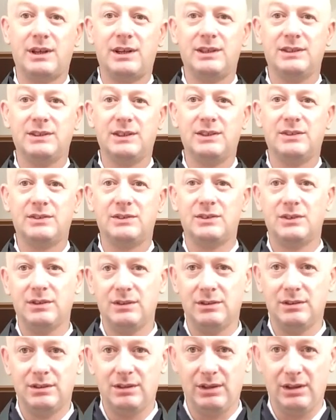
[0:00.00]
that exists
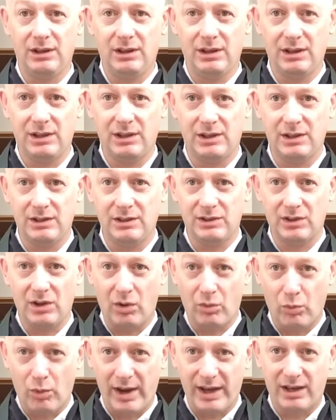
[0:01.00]
is
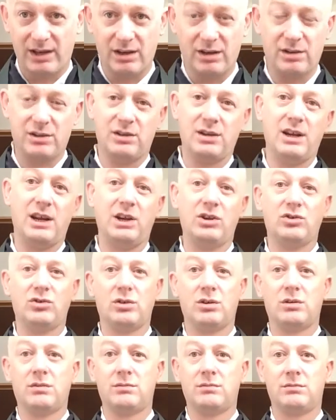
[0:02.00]
awakened
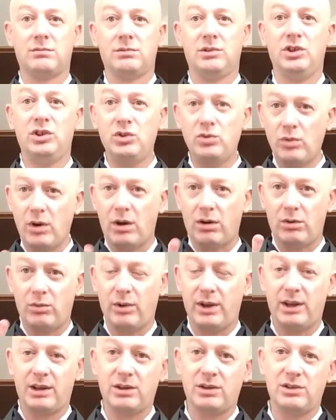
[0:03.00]
nature. You are
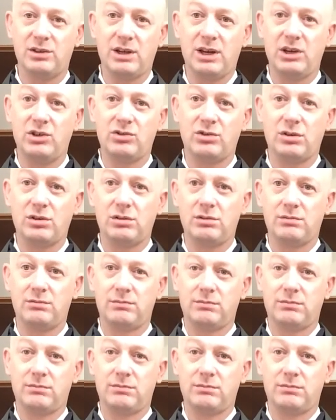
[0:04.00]
awakened nature.